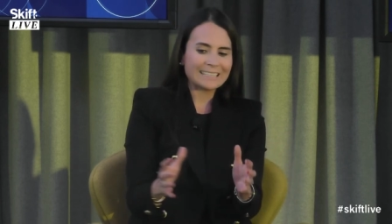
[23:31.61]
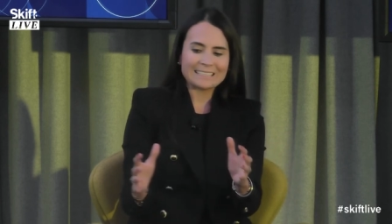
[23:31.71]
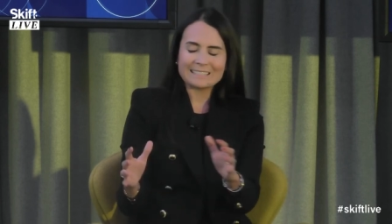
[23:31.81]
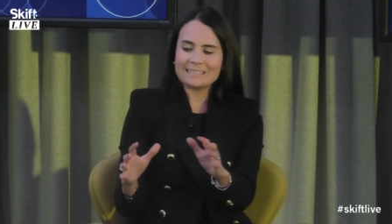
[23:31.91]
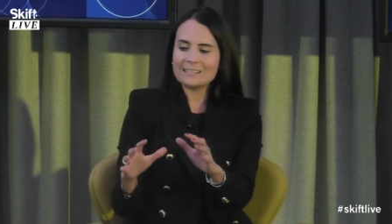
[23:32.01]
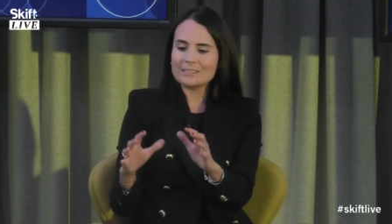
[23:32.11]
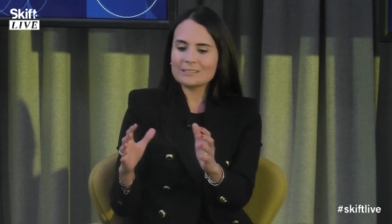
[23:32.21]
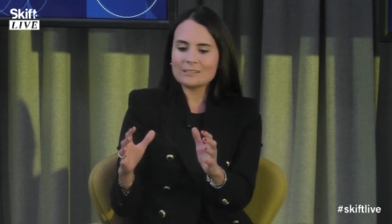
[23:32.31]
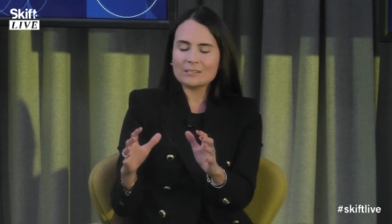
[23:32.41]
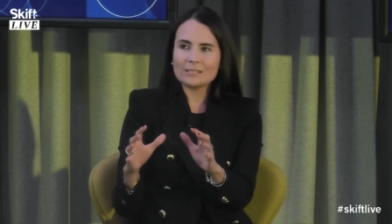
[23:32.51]
Is the un,
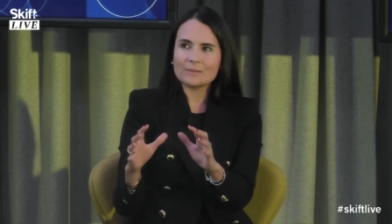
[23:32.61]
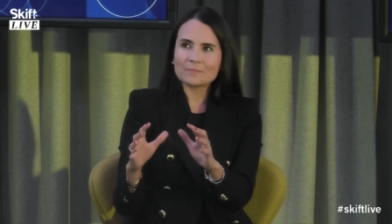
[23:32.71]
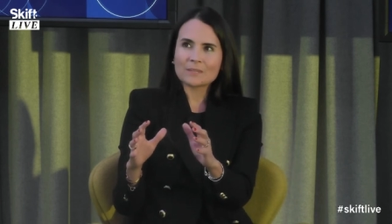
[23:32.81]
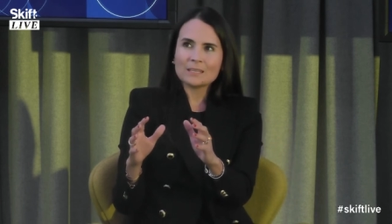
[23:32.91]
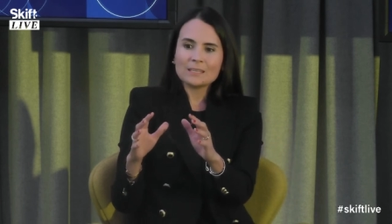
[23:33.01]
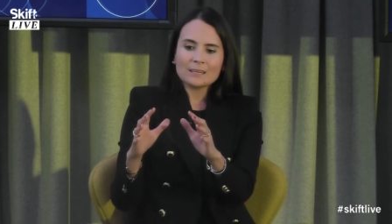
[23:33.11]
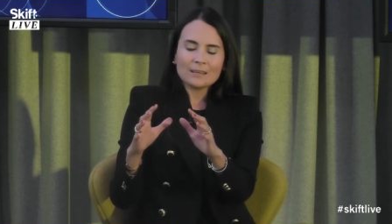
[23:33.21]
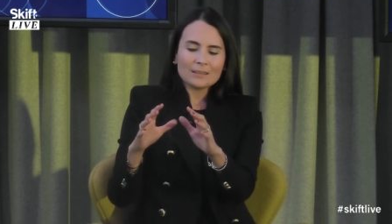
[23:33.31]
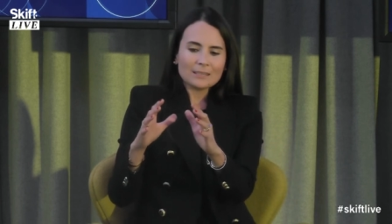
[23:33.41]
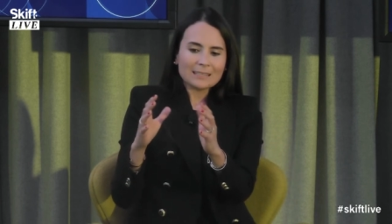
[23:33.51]
um,
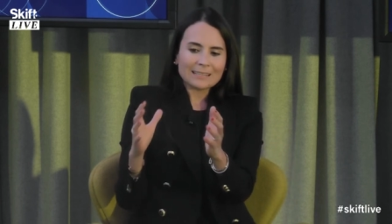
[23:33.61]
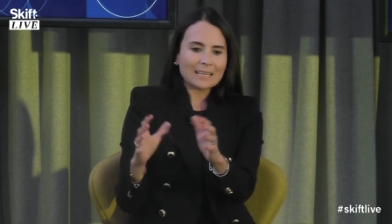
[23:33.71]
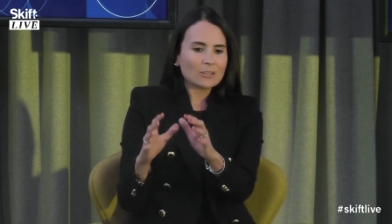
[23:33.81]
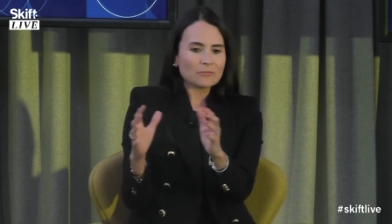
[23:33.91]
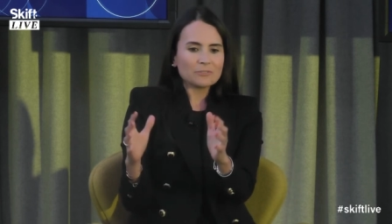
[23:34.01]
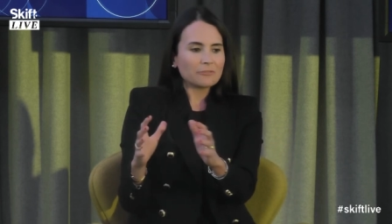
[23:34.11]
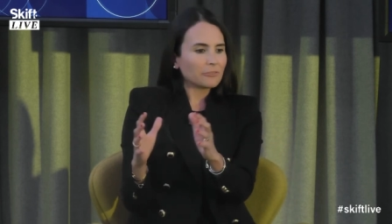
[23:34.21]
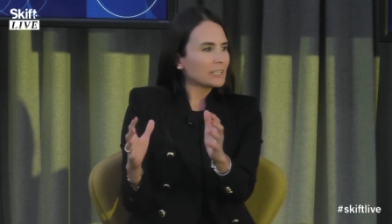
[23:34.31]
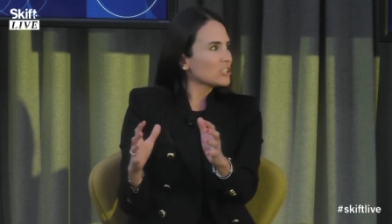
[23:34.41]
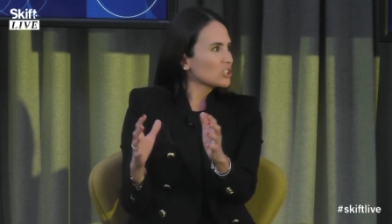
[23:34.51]
lack of
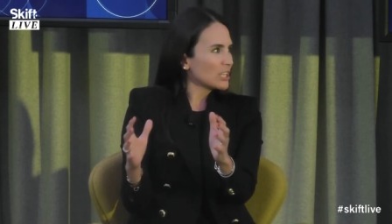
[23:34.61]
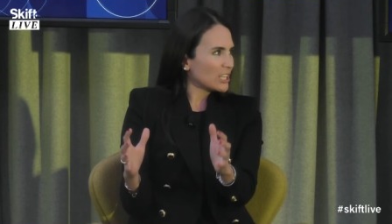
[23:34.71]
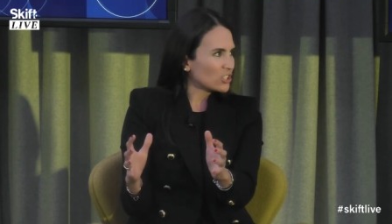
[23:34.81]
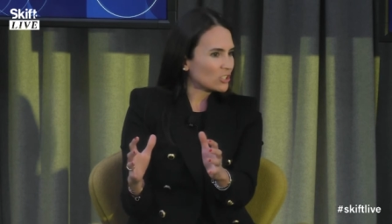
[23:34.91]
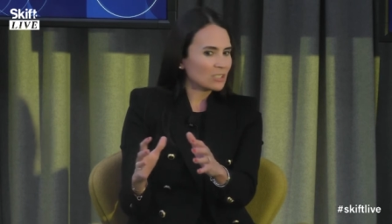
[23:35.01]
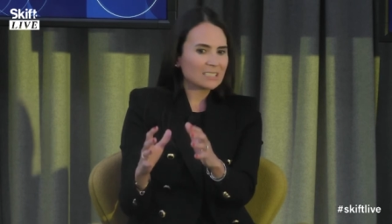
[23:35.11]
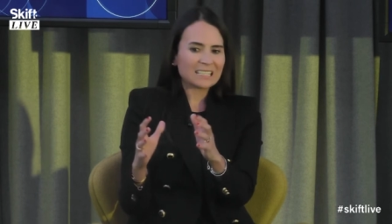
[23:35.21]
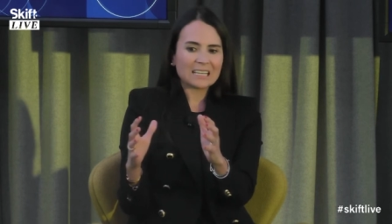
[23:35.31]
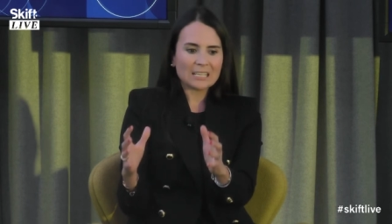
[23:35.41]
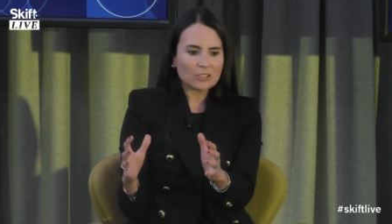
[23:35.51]
differentiation,
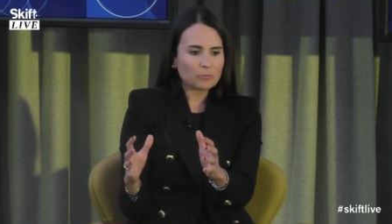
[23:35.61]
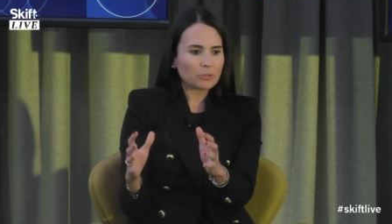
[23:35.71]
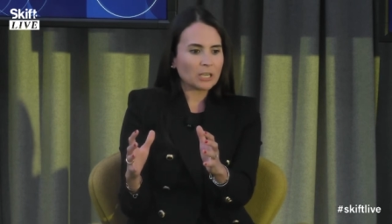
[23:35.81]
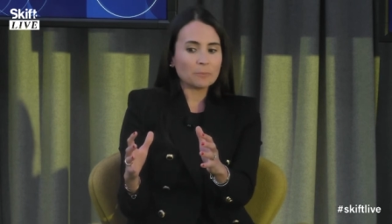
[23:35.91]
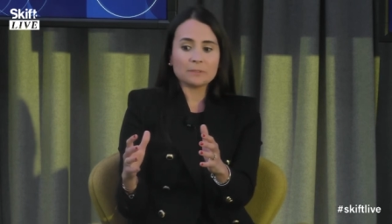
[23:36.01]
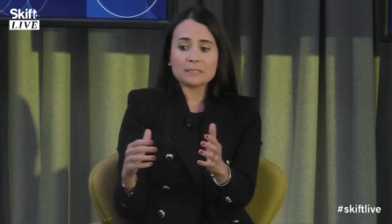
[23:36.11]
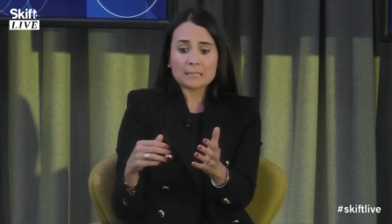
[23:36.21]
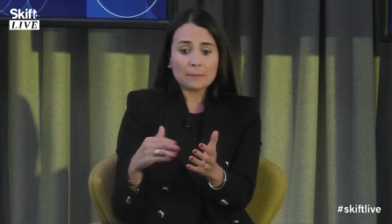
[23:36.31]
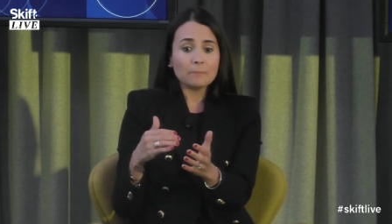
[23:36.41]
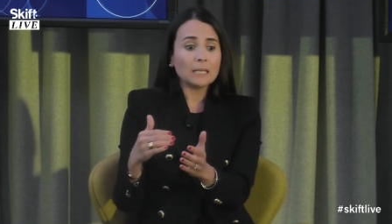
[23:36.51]
tired properties
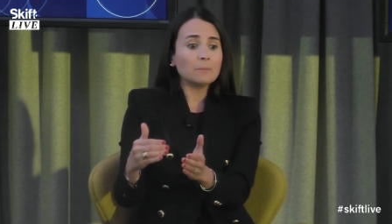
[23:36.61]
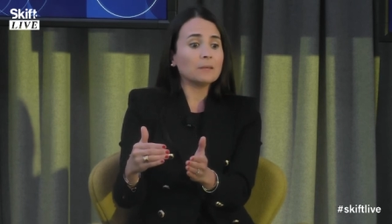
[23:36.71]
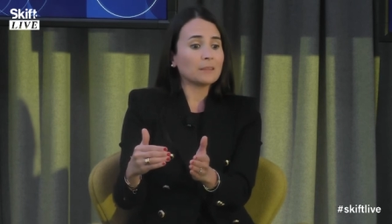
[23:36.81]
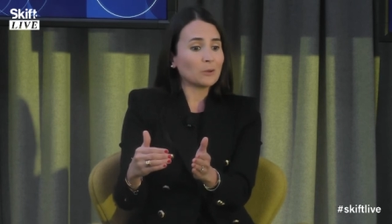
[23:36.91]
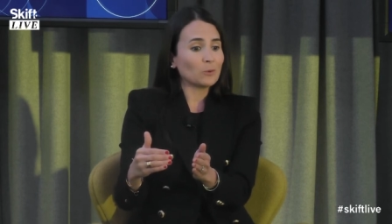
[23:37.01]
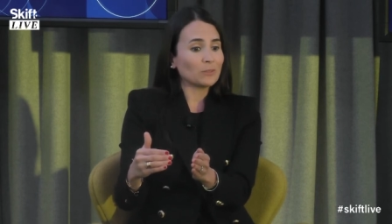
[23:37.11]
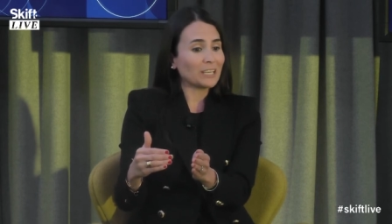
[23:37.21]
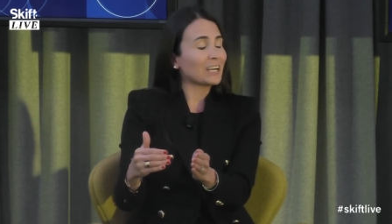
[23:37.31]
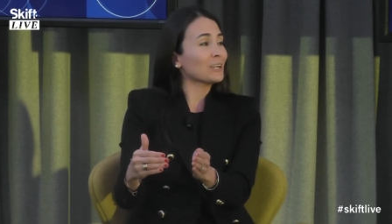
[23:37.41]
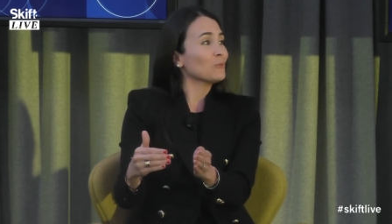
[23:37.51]
that maybe they, they
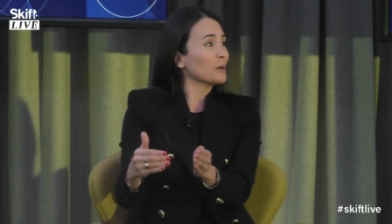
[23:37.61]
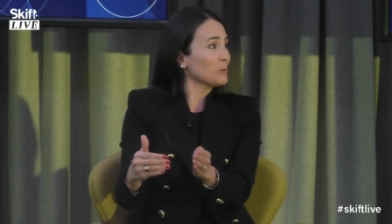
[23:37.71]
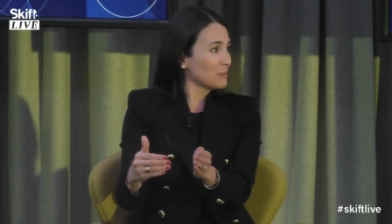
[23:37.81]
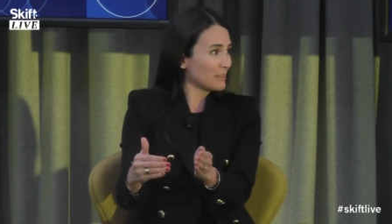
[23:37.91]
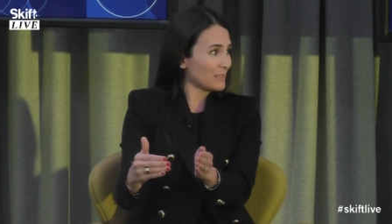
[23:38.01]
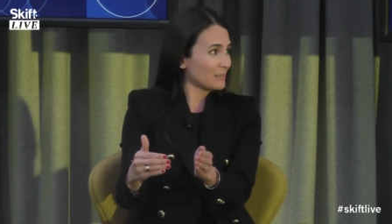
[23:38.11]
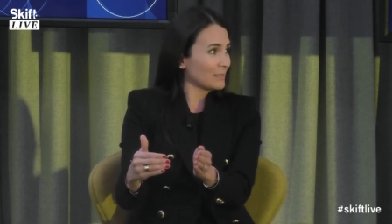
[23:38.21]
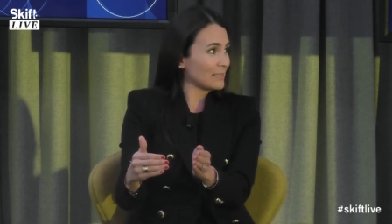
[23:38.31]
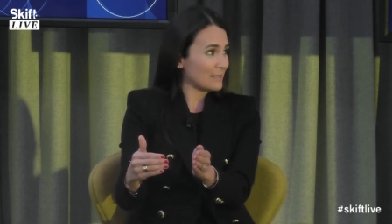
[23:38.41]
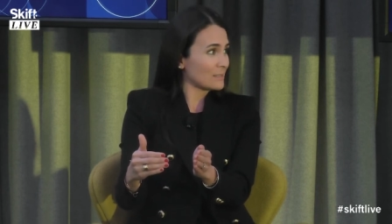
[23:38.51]
got away with it
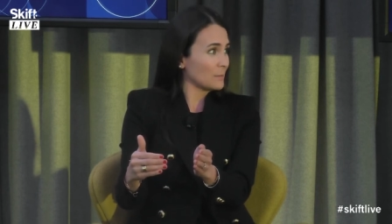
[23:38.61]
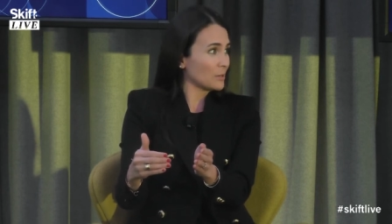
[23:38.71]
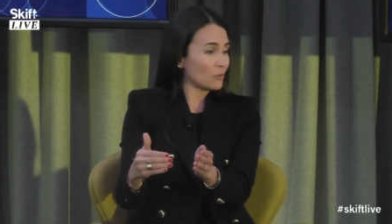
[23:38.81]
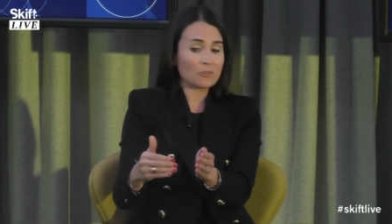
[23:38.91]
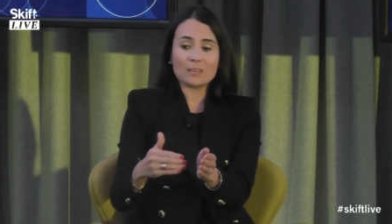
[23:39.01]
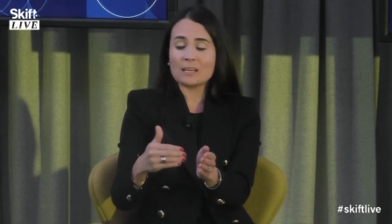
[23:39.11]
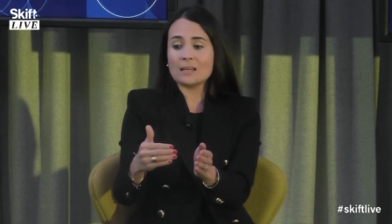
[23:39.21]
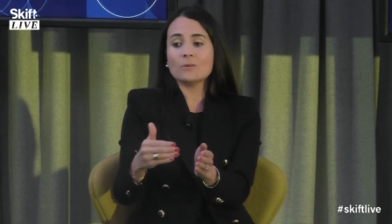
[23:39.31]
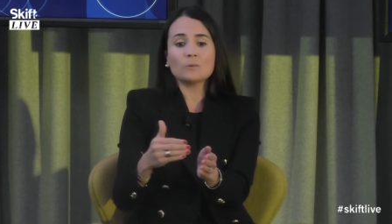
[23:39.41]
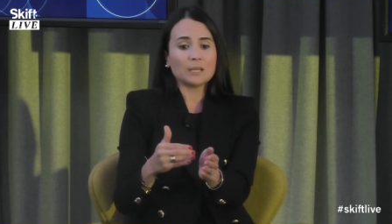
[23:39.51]
last summer or they got
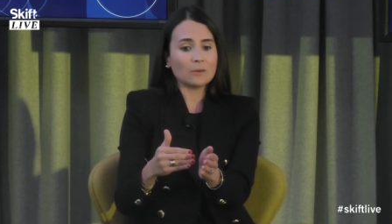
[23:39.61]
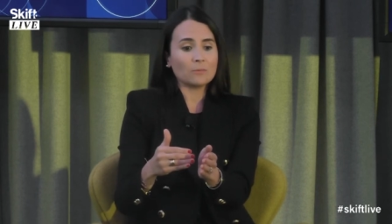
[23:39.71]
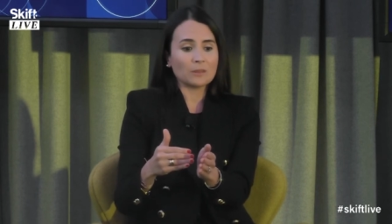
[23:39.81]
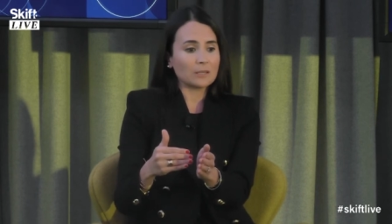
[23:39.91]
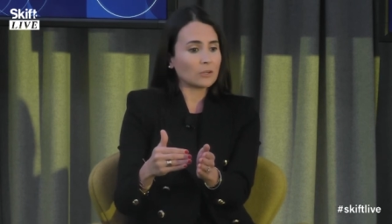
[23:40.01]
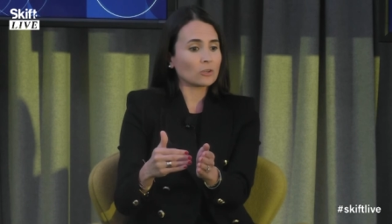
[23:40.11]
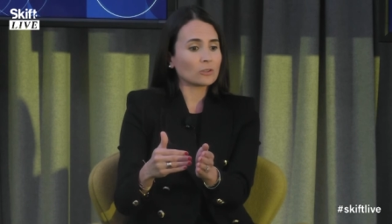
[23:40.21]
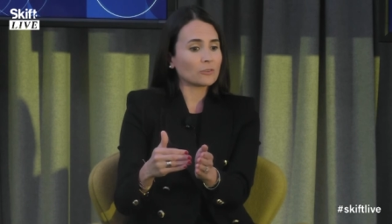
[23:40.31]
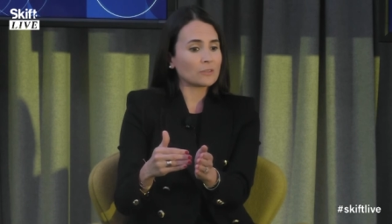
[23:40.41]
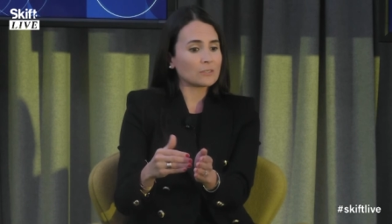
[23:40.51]
away with it
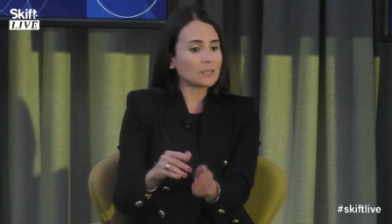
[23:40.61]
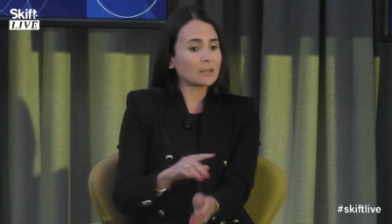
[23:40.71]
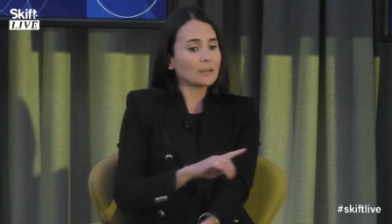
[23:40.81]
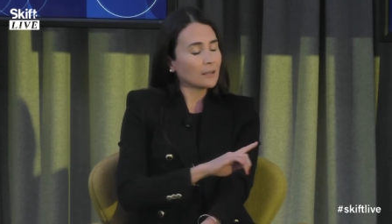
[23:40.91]
earlier this year,